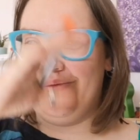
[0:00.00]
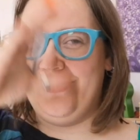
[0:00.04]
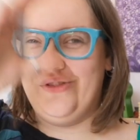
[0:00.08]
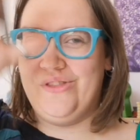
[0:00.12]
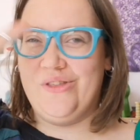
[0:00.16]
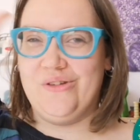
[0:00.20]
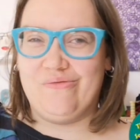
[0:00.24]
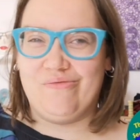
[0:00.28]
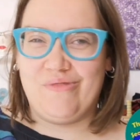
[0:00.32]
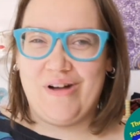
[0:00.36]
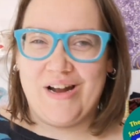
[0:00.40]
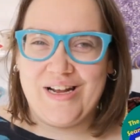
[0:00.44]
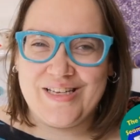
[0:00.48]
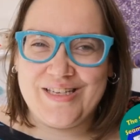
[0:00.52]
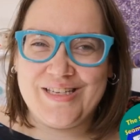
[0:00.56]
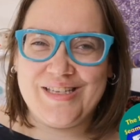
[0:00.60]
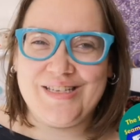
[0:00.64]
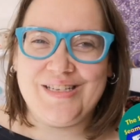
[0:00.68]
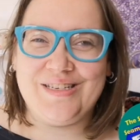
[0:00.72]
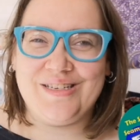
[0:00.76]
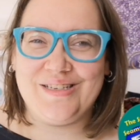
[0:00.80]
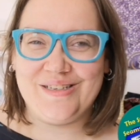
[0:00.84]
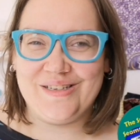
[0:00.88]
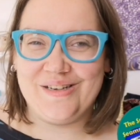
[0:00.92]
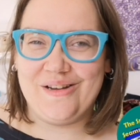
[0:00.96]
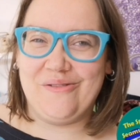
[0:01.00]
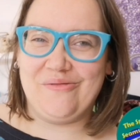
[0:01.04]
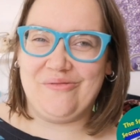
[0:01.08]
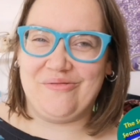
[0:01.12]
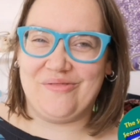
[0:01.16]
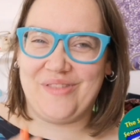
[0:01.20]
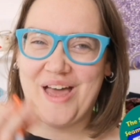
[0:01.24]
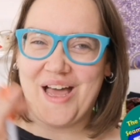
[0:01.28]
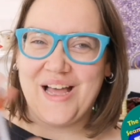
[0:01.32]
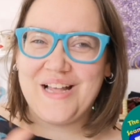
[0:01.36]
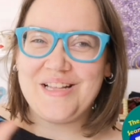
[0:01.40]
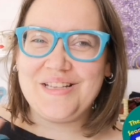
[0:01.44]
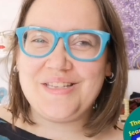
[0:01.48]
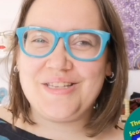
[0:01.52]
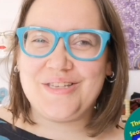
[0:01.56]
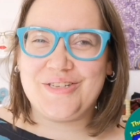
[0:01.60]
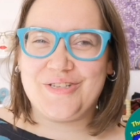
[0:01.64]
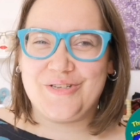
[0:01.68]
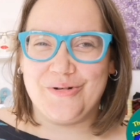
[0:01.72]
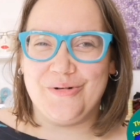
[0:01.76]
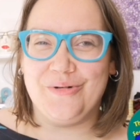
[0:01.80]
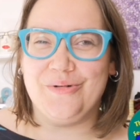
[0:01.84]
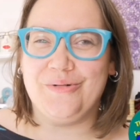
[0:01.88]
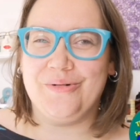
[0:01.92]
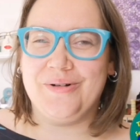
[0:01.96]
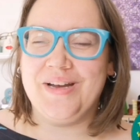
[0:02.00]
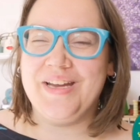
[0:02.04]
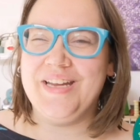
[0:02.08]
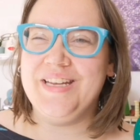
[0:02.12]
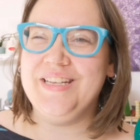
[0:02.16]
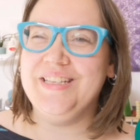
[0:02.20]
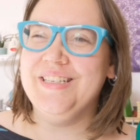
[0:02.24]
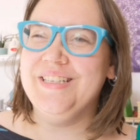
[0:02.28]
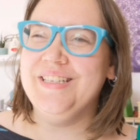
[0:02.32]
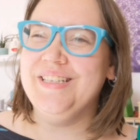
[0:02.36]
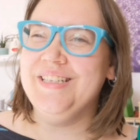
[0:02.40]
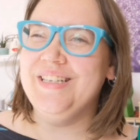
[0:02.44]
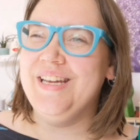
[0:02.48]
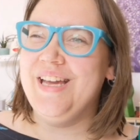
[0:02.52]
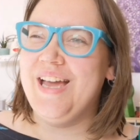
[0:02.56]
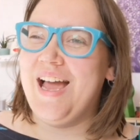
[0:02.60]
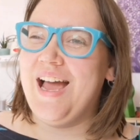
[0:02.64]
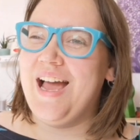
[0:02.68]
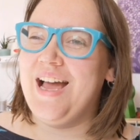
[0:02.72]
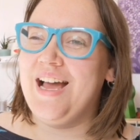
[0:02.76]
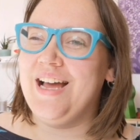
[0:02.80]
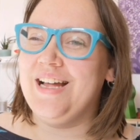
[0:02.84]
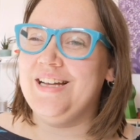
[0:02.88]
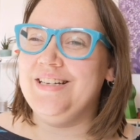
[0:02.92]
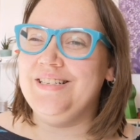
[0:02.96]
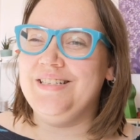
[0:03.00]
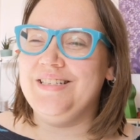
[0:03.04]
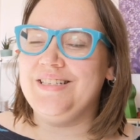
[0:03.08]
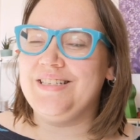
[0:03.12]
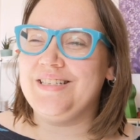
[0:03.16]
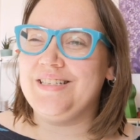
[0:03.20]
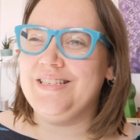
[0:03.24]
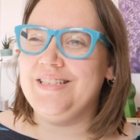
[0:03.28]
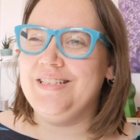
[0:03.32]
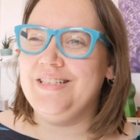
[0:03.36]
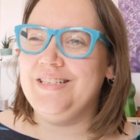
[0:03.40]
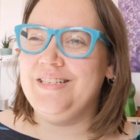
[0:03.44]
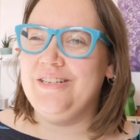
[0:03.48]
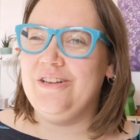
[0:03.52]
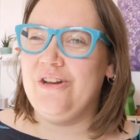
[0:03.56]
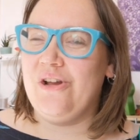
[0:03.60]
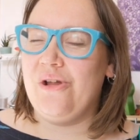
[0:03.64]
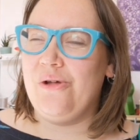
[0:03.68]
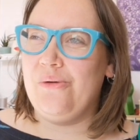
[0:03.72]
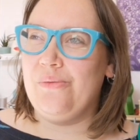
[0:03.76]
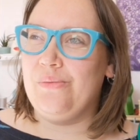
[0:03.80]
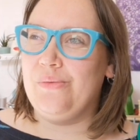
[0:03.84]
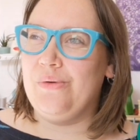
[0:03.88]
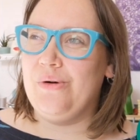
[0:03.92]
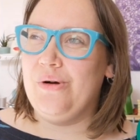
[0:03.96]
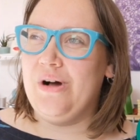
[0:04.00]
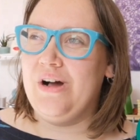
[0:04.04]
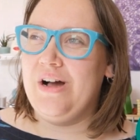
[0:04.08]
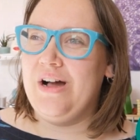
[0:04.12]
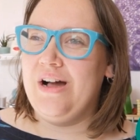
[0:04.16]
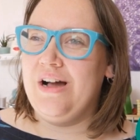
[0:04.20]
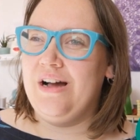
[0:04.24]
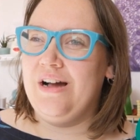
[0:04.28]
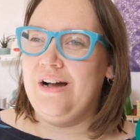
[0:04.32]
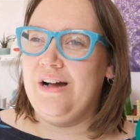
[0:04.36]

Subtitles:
the rest of that story and, you know, what